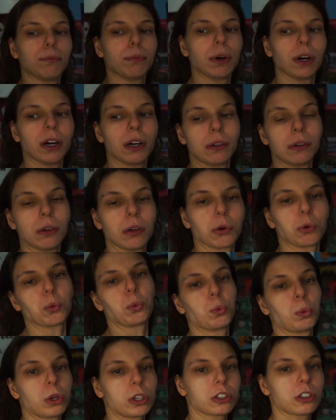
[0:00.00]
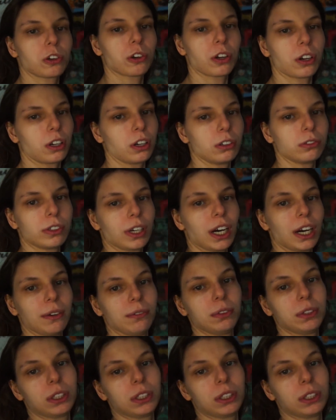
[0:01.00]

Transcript: But we're still going to go vibe.